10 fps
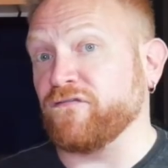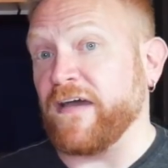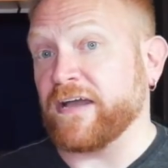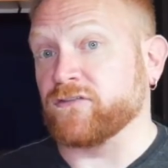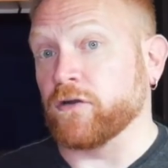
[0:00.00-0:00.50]

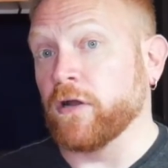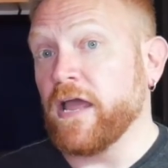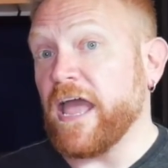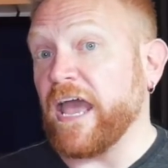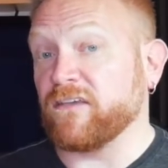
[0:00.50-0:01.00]
factor
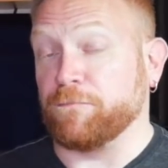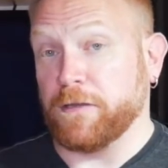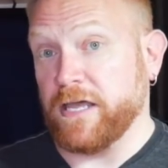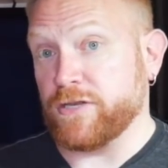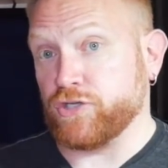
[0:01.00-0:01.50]

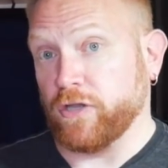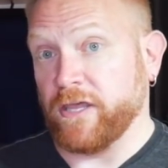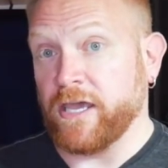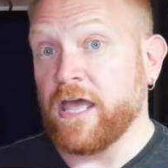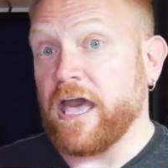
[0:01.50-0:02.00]

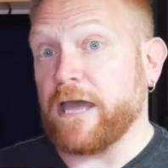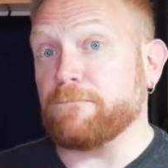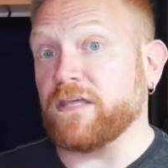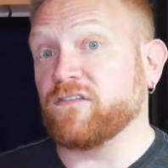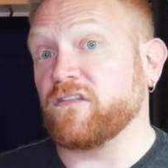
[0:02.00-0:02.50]
exponentially and
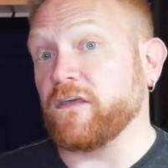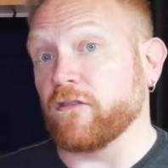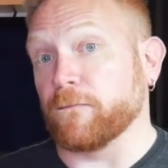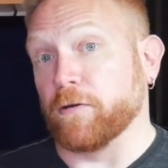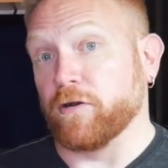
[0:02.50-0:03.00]
means that the
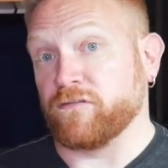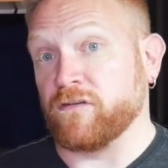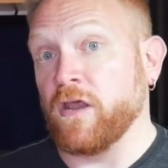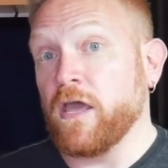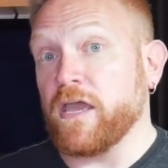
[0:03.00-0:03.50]
other
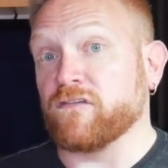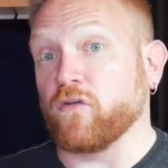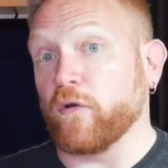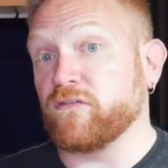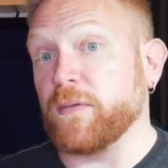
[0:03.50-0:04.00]
person is
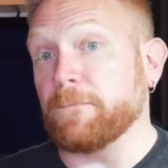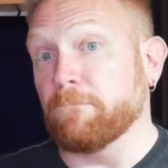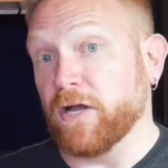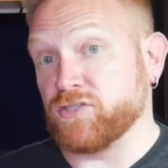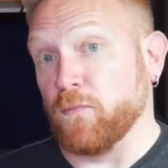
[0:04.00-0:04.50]
going to be
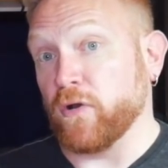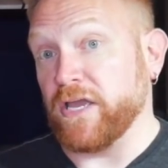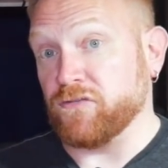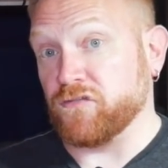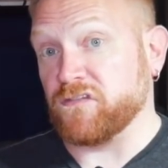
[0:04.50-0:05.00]
much more
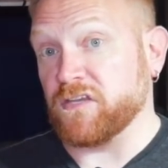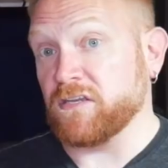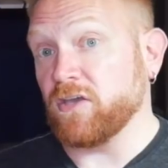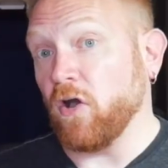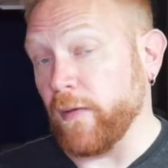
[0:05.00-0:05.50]
interested
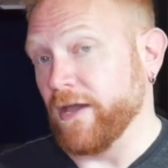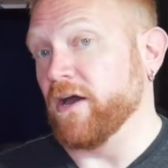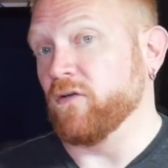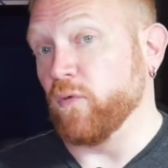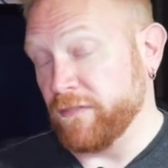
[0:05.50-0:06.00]
in going
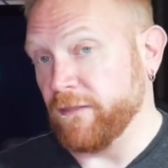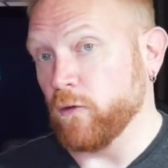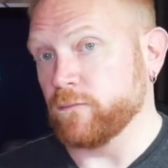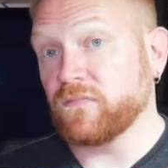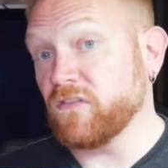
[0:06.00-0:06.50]
on it with
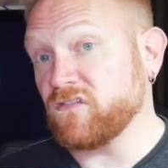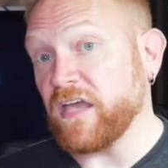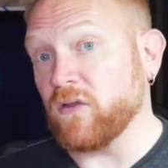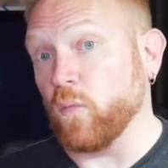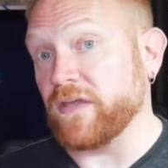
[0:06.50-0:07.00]
you. The
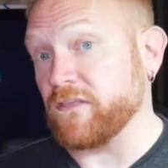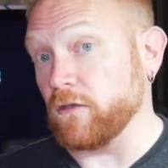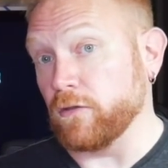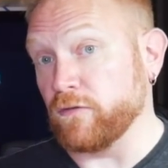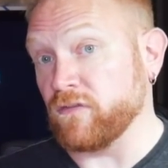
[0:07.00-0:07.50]
second way that
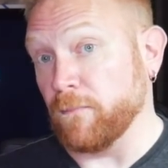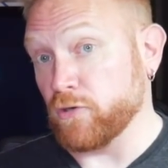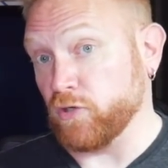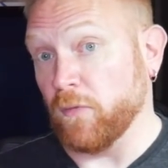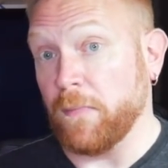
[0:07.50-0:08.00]
you lose
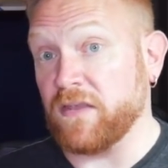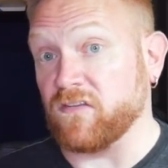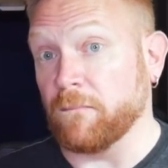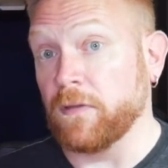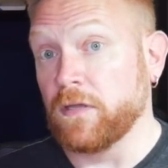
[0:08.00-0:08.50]
emotional
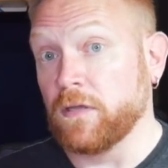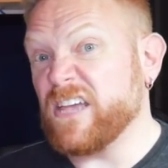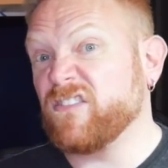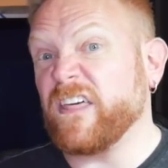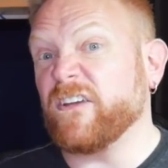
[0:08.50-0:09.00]
momentum
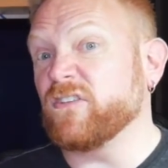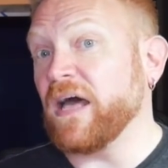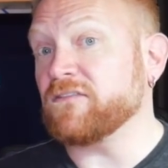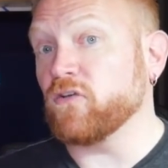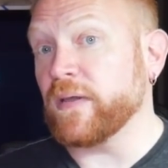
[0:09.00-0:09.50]
is that you're
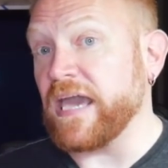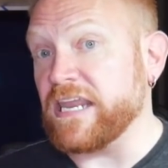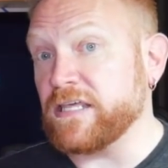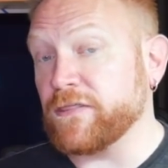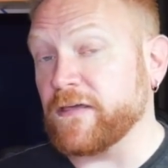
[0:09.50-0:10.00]
not doing
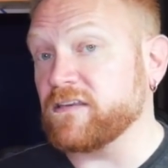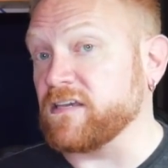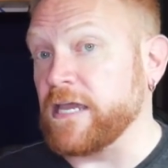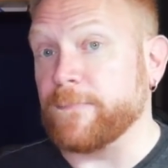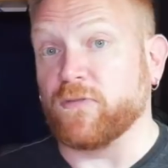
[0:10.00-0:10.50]
anything to
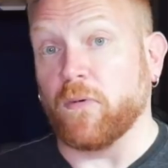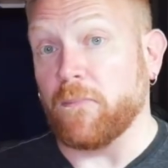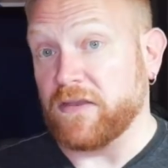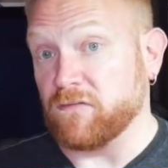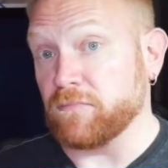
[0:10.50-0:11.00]
keep the
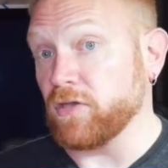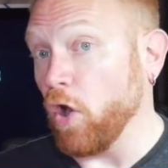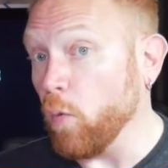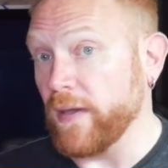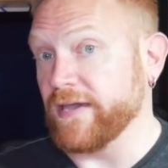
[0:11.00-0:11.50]
momentum
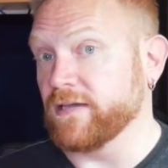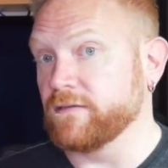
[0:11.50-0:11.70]
going.